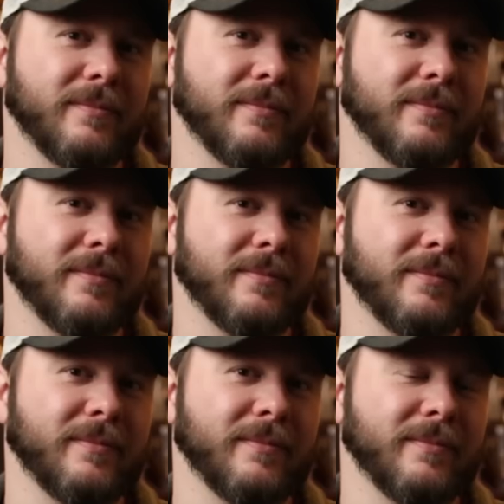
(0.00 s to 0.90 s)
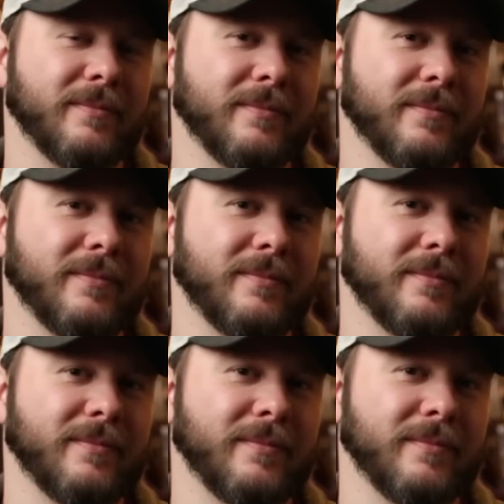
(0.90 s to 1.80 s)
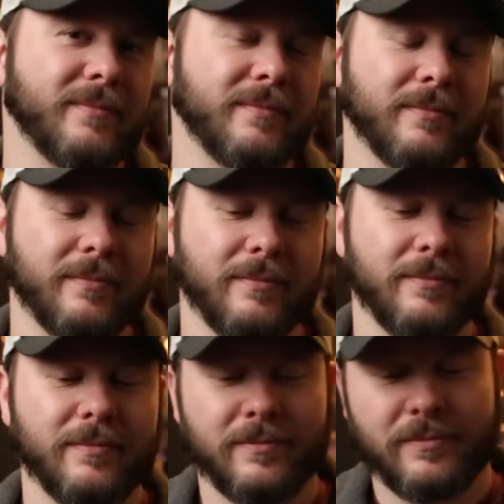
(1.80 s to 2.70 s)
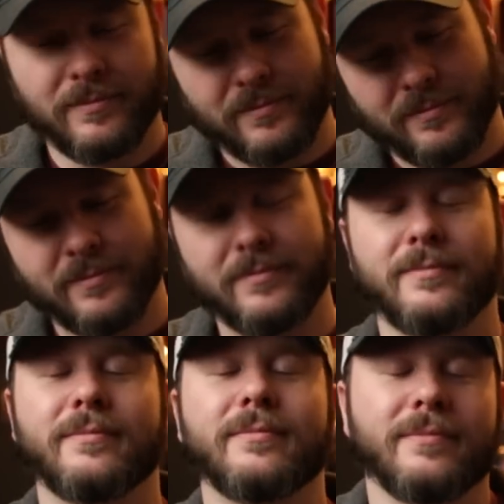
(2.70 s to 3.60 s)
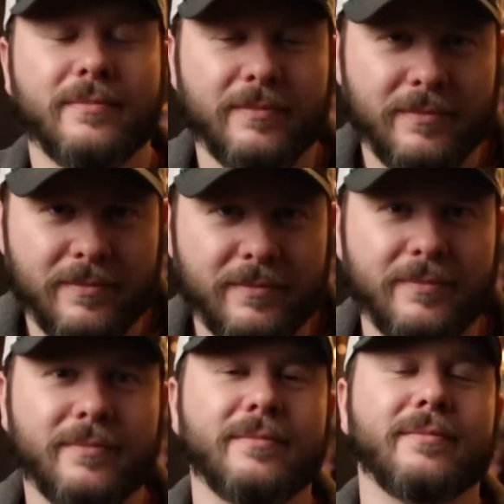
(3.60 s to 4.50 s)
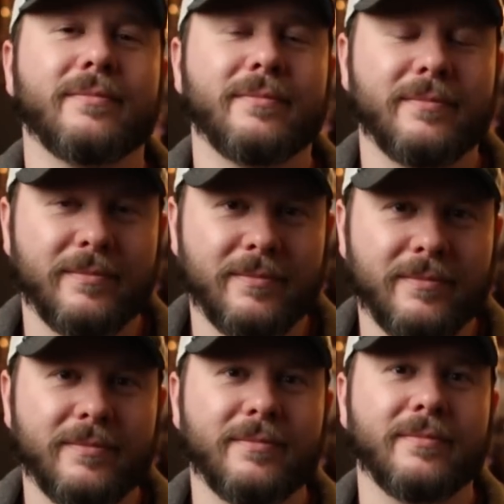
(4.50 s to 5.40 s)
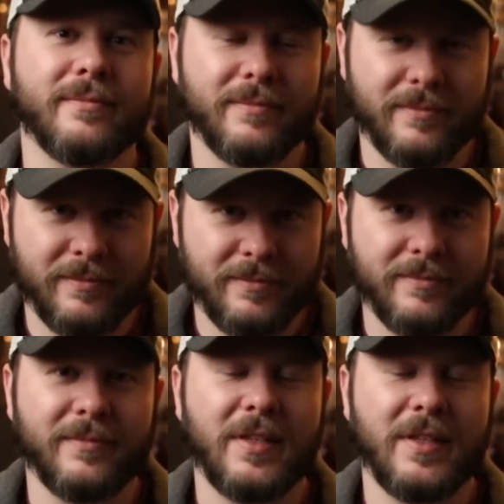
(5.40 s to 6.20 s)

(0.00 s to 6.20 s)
No words are spoken by the person on screen.